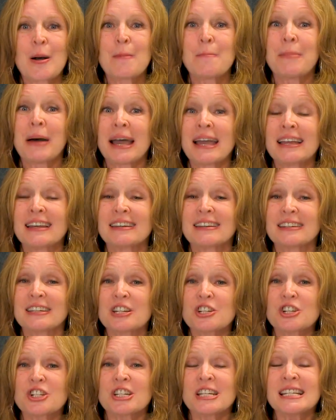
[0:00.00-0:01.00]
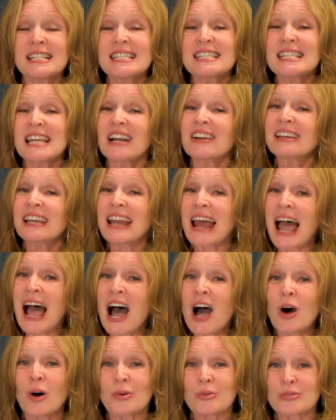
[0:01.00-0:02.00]
but she stuck it
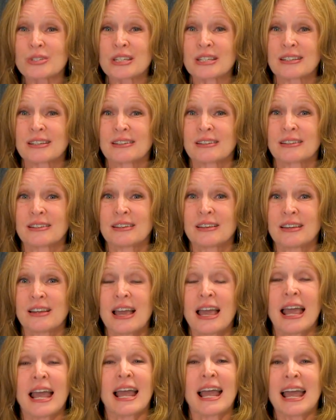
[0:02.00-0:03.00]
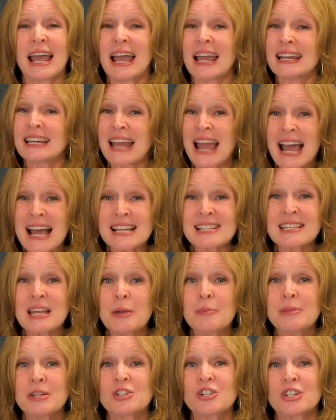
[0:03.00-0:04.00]
out. And as I
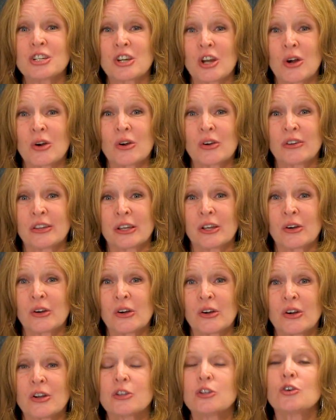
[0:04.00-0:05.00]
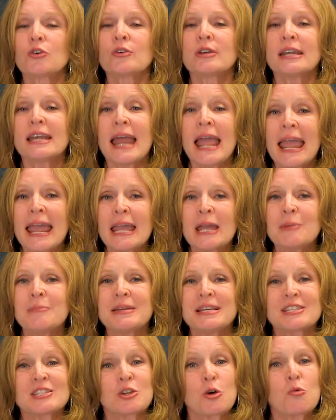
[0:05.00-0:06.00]
mentioned earlier, your name
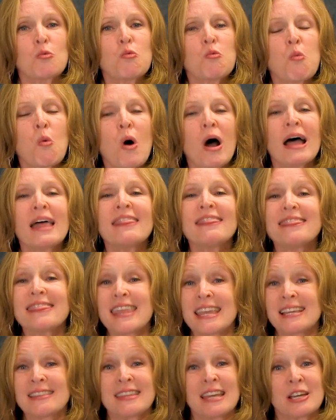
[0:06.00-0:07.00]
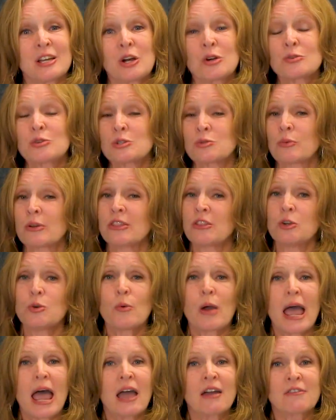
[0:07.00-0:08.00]
is the one thing that goes with you
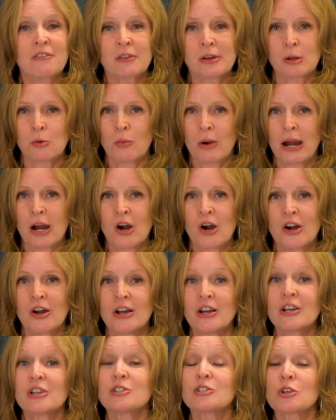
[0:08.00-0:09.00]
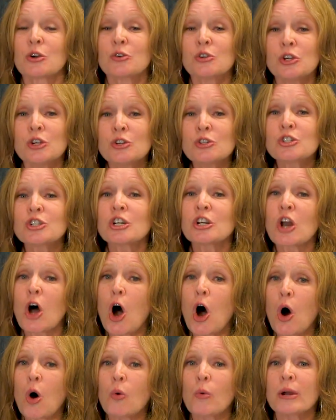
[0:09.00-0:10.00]
everywhere, so you should
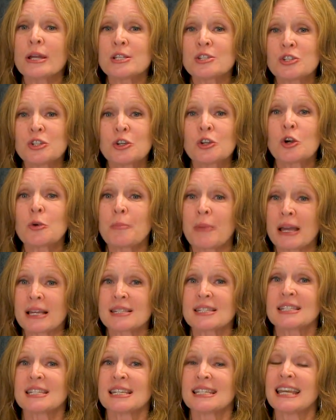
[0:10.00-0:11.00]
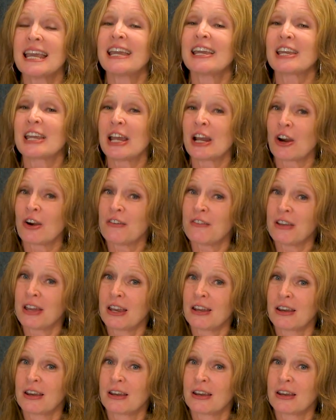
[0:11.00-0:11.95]
always do your best to take care of it.